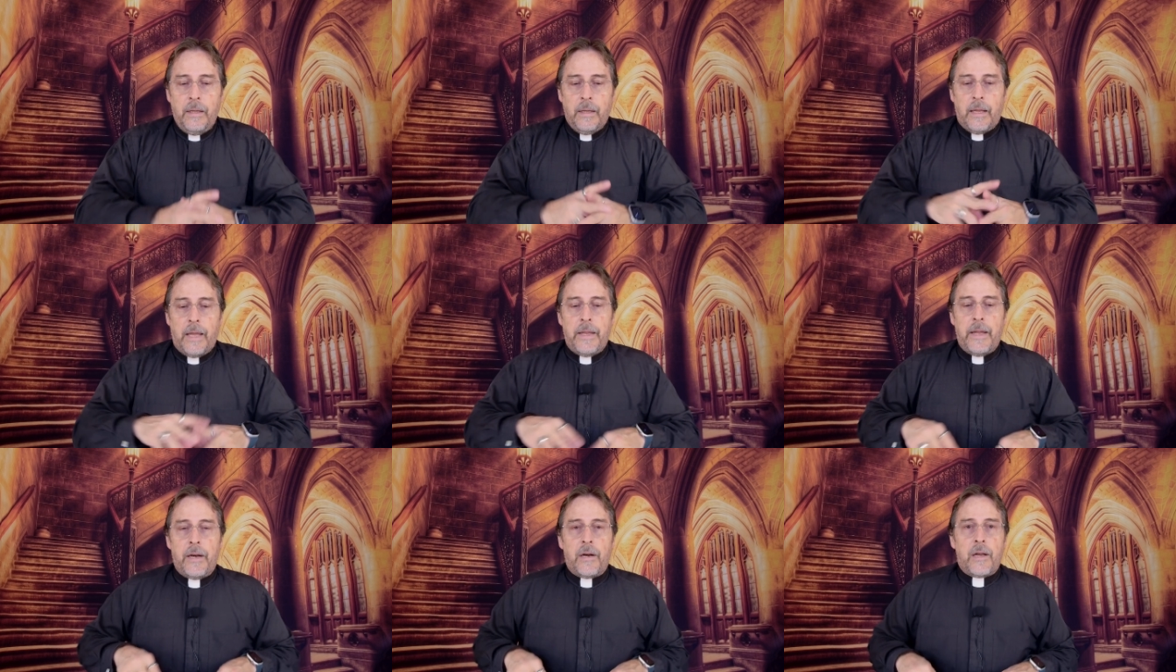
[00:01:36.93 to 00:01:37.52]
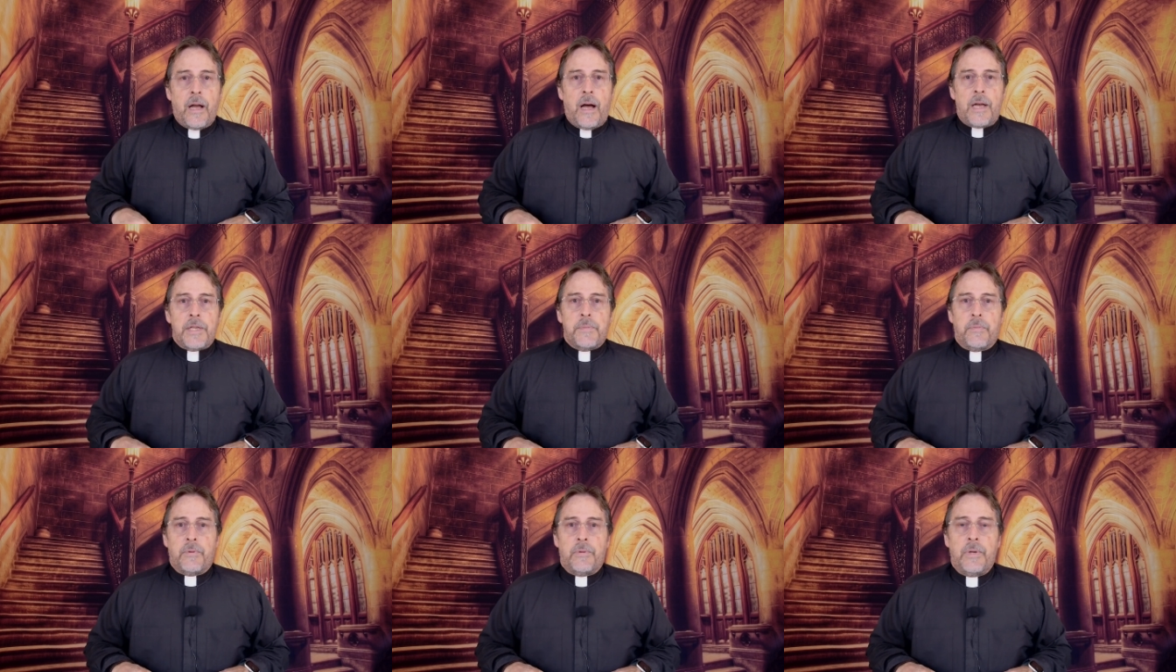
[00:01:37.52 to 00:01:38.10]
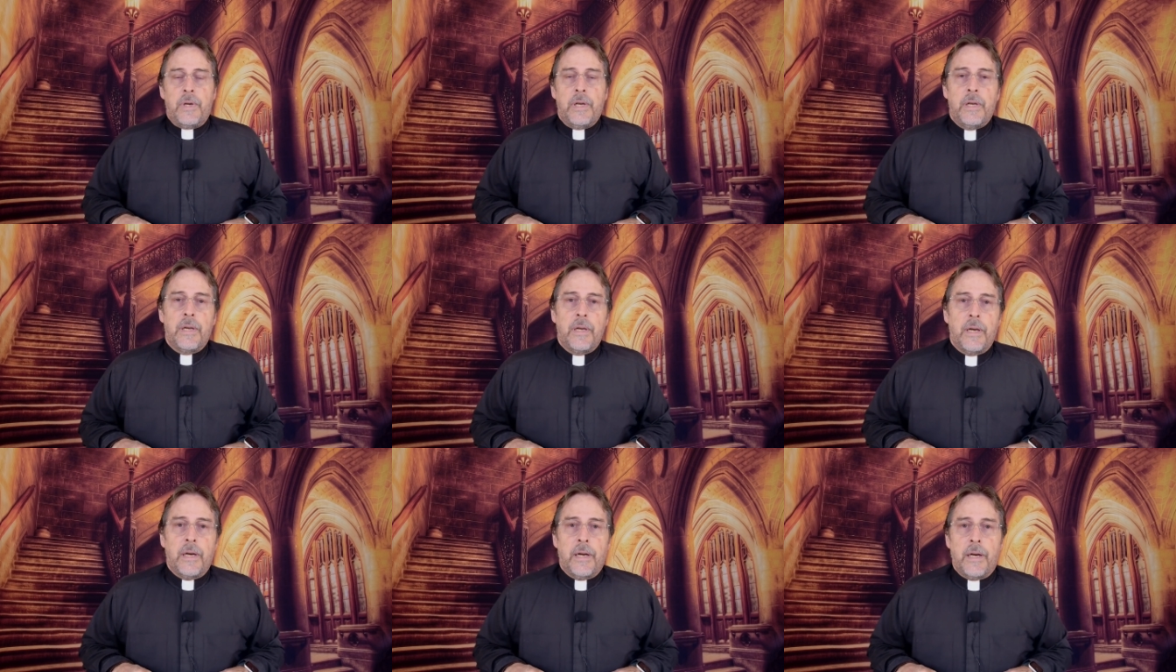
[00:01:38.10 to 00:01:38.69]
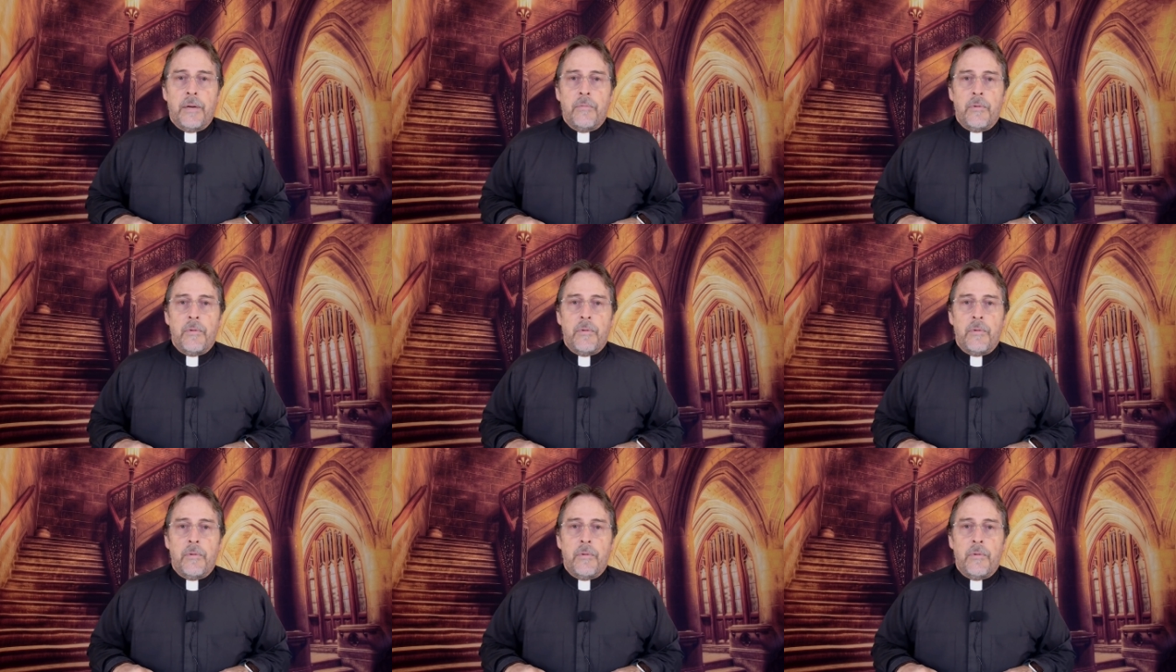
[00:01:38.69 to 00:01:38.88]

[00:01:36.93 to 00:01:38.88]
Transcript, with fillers: And then our gospel uh,